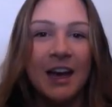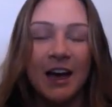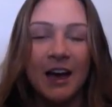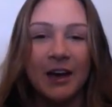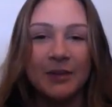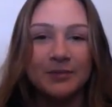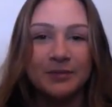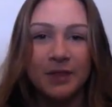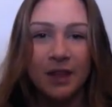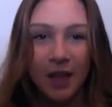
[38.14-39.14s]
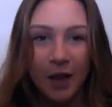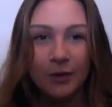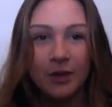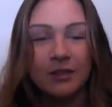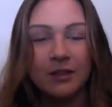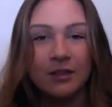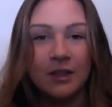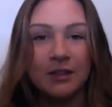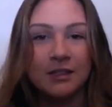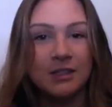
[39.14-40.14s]
Um, I really think
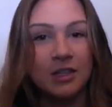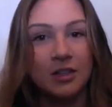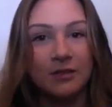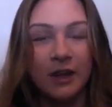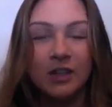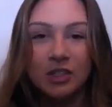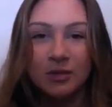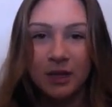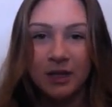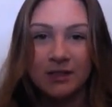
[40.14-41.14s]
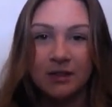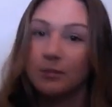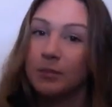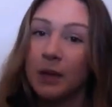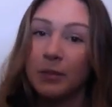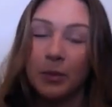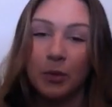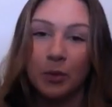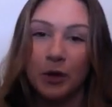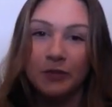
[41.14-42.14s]
that this is a good invention because it'll make people
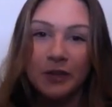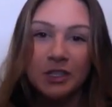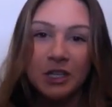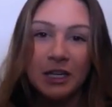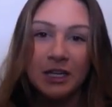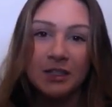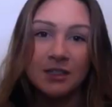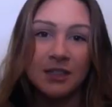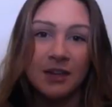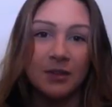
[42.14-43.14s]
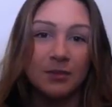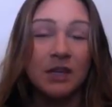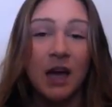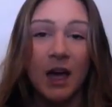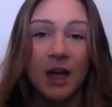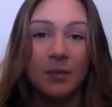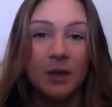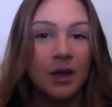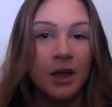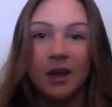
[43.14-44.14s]
more efficient, it'll save them time,
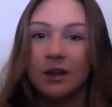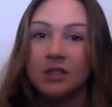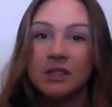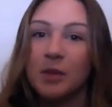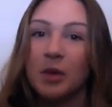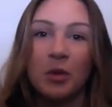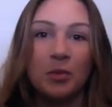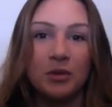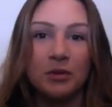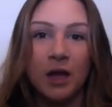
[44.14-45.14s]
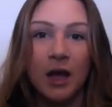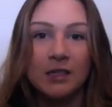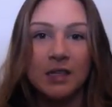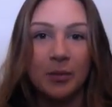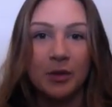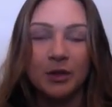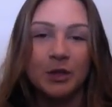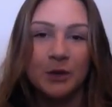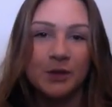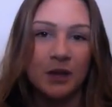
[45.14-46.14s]
it'll just make people on top of their
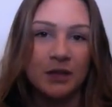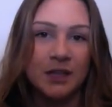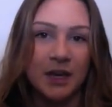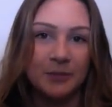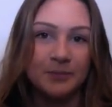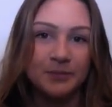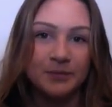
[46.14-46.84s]
toes all the time.